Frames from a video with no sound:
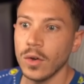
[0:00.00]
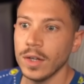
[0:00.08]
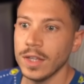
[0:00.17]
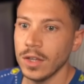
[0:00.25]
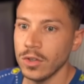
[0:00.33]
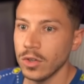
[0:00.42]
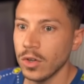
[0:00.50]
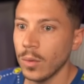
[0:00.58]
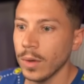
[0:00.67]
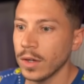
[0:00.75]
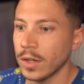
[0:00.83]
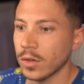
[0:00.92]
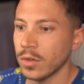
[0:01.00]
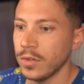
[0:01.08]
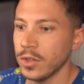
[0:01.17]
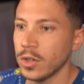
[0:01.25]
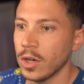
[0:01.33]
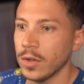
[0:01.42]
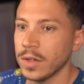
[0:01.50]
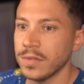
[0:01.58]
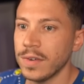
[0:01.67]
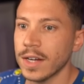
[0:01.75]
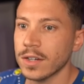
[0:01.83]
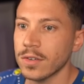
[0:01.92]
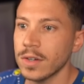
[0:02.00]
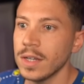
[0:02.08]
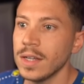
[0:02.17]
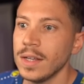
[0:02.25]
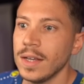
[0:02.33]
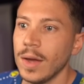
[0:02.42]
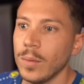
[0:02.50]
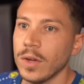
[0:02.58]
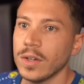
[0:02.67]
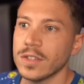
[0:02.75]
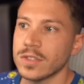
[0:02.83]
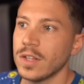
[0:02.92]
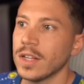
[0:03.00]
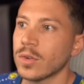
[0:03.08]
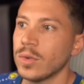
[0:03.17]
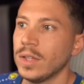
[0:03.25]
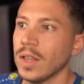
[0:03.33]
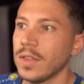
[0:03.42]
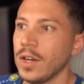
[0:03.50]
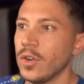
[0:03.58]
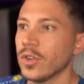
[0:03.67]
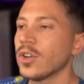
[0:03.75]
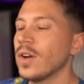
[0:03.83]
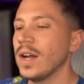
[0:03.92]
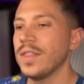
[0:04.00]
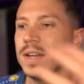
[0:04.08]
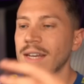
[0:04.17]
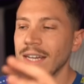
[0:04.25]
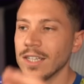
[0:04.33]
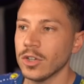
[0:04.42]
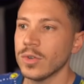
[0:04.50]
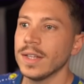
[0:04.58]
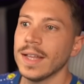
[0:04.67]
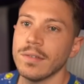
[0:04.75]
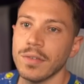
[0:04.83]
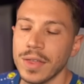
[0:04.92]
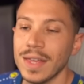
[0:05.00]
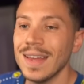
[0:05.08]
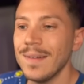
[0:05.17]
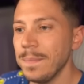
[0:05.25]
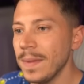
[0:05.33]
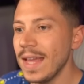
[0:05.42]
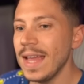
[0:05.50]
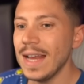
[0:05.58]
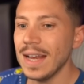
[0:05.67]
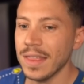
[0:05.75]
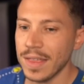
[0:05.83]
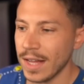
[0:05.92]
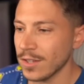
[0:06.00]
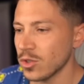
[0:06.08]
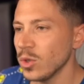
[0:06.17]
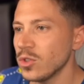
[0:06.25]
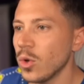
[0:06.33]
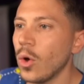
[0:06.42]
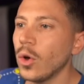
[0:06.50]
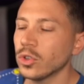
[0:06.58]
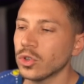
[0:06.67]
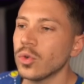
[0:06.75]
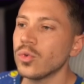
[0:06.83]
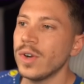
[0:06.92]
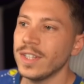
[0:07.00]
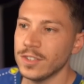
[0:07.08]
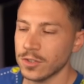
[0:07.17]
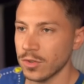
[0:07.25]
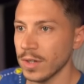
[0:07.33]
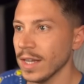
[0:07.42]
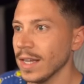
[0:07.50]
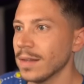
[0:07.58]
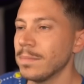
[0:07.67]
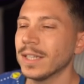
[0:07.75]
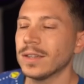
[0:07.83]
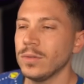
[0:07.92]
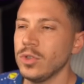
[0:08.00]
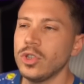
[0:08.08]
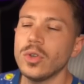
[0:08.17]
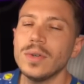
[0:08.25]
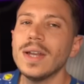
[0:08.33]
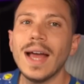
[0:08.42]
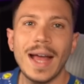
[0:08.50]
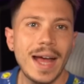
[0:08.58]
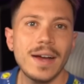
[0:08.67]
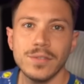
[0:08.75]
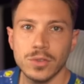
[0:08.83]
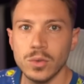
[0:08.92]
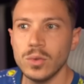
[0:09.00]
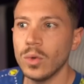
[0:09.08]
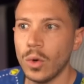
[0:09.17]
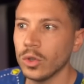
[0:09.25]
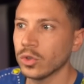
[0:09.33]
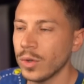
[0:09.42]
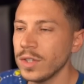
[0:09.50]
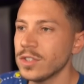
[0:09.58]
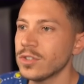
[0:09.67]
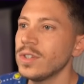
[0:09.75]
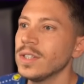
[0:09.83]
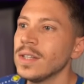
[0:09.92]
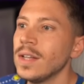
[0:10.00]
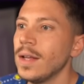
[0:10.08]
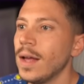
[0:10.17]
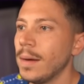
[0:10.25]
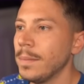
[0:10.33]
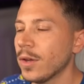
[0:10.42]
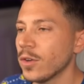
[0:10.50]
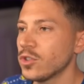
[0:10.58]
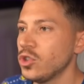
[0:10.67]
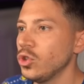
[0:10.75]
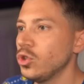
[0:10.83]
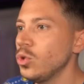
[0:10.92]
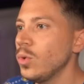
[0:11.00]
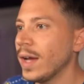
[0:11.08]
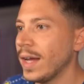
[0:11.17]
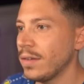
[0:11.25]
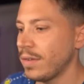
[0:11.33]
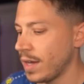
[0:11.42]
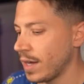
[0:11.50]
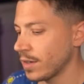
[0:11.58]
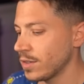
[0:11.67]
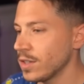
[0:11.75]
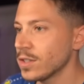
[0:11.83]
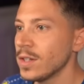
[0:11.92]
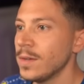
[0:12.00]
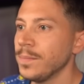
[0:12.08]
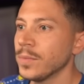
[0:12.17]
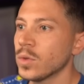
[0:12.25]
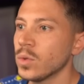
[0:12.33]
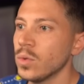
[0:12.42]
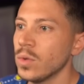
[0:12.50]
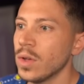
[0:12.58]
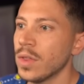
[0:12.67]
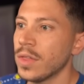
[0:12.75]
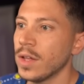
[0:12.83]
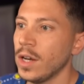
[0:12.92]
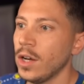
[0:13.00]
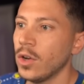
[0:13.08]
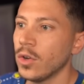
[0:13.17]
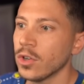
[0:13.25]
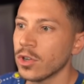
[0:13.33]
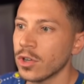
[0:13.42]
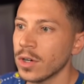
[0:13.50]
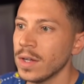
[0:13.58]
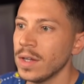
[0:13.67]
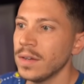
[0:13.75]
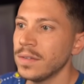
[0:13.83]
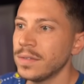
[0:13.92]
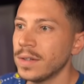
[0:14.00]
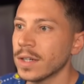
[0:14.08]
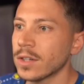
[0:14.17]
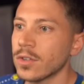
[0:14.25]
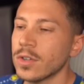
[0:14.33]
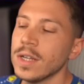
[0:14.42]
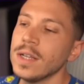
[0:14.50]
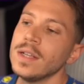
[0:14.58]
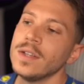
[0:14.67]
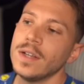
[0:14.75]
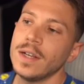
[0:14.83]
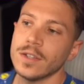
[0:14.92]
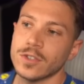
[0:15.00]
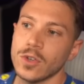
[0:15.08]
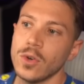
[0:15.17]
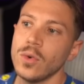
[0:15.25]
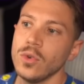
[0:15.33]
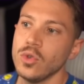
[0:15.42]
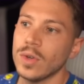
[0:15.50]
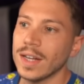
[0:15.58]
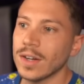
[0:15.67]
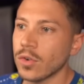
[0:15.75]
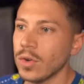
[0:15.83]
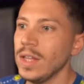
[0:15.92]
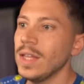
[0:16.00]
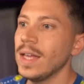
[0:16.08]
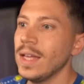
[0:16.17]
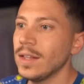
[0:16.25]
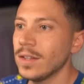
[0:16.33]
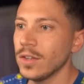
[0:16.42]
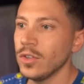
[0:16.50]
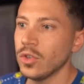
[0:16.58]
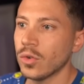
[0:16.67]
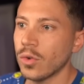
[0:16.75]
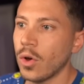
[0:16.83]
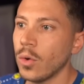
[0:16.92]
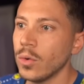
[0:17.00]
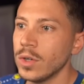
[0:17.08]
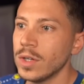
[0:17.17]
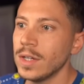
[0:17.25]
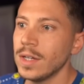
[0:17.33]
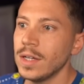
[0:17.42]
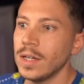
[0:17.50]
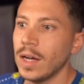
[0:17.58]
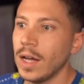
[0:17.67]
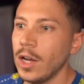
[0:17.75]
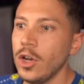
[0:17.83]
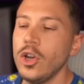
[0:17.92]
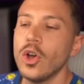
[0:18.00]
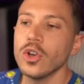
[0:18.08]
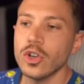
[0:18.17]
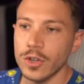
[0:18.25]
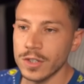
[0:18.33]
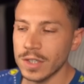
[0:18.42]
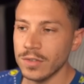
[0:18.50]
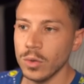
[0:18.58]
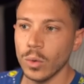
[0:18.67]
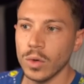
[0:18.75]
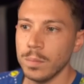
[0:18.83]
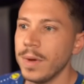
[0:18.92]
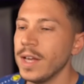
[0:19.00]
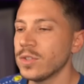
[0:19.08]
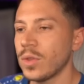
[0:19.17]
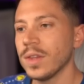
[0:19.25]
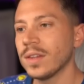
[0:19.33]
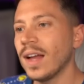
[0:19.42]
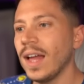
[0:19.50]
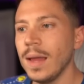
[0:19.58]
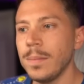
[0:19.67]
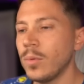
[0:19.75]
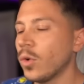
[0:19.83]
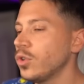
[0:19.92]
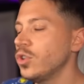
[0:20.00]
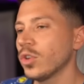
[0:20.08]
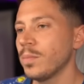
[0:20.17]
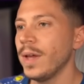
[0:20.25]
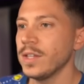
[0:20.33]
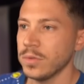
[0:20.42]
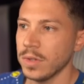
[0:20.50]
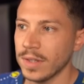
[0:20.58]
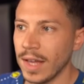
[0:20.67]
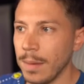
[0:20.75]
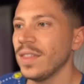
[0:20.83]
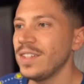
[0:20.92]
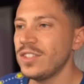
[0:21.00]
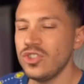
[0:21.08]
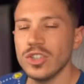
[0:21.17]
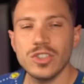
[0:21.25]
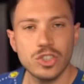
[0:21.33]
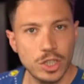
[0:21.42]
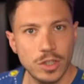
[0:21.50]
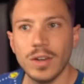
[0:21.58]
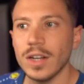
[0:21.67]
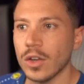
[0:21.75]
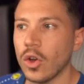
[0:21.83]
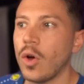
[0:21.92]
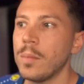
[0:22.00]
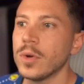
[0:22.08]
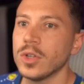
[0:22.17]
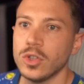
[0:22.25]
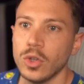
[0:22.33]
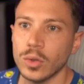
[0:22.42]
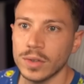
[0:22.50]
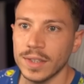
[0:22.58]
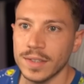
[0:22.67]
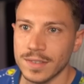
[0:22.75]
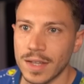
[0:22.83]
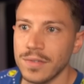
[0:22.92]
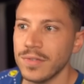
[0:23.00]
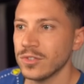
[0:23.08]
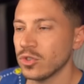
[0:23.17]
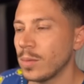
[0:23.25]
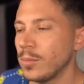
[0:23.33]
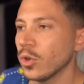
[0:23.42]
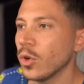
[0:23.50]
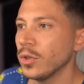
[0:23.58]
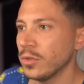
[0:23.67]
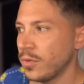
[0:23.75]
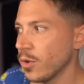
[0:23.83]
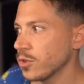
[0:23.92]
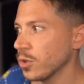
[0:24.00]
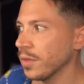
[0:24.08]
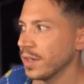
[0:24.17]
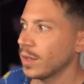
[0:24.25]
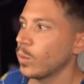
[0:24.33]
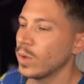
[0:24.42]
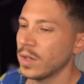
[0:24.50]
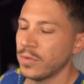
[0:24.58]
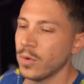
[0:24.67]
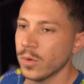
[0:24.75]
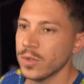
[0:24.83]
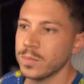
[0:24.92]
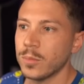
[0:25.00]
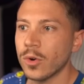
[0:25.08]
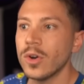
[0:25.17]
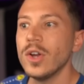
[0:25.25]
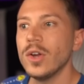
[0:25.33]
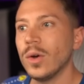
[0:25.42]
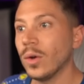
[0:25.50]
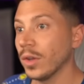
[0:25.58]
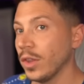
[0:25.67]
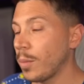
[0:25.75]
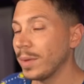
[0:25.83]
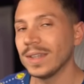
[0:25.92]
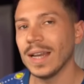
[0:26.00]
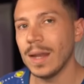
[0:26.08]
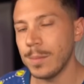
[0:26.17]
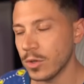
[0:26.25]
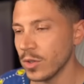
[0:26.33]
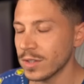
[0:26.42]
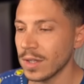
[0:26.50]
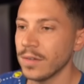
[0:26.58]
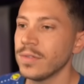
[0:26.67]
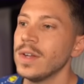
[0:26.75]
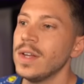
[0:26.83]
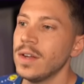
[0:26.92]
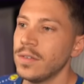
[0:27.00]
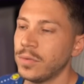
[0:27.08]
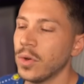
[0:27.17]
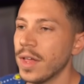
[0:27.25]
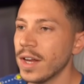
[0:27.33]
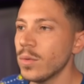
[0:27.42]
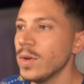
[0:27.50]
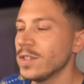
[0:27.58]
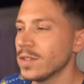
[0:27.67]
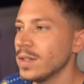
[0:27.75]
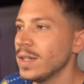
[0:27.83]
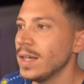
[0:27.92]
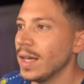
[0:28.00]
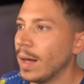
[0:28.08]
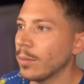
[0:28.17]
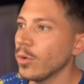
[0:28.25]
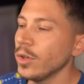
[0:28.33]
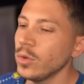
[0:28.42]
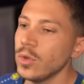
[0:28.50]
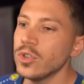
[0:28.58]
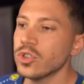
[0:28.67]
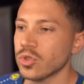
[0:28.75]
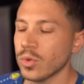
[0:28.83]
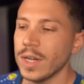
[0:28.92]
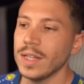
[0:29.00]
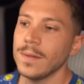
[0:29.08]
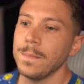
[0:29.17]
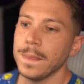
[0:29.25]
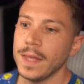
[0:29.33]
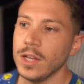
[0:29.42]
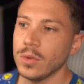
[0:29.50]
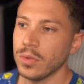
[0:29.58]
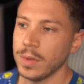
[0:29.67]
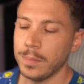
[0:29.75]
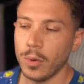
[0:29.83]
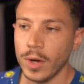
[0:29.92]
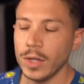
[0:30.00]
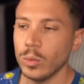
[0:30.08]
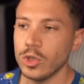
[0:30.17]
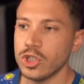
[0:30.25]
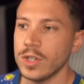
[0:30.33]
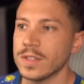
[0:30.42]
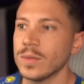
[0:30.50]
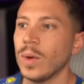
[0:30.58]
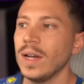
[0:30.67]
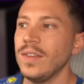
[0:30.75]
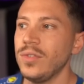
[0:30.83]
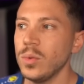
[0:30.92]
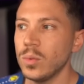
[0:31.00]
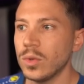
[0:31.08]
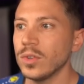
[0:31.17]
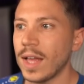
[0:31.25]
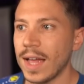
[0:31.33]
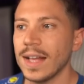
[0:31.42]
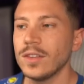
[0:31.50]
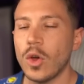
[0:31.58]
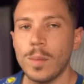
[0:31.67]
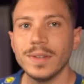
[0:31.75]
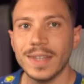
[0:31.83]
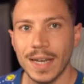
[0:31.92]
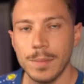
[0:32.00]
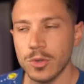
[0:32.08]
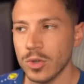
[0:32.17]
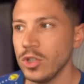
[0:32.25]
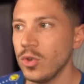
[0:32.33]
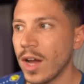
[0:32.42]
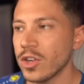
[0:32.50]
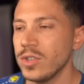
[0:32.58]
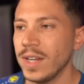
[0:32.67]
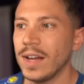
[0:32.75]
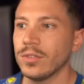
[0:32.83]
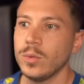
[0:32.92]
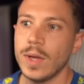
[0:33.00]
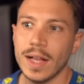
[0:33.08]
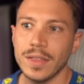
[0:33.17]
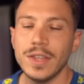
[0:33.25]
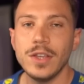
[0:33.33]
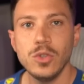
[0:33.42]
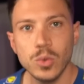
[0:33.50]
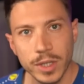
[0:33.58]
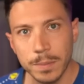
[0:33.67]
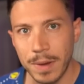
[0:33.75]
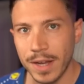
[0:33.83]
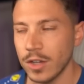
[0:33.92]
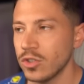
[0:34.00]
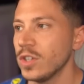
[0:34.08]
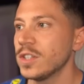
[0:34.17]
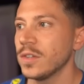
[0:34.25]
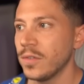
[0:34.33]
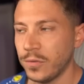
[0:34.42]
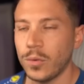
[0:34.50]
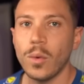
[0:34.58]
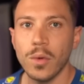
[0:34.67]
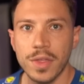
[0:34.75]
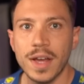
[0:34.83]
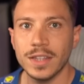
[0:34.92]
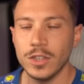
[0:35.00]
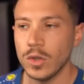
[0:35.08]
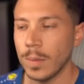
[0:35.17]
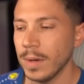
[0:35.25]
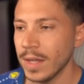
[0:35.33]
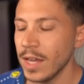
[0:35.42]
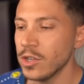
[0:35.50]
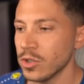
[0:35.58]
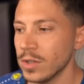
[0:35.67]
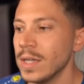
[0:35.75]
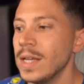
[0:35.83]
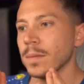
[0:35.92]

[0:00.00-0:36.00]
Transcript: Here you go. We're going to configure a logging factory and we're going to start creating the logger and then integrate everything in that. So it's auto registering it, but you don't have to auto register it because you do have access to the logger factory, so you can create your own loggers if you want, based on the type or not based on the type. This is just general common .NET stuff, so I'm not going to focus on that. I want to focus more on the OpenTelemetry stuff. For that reason, I'm going to go straight into the point, which is, well, if you want to add OpenTelemetry, you actually have to add the NuGet packages for that in your application.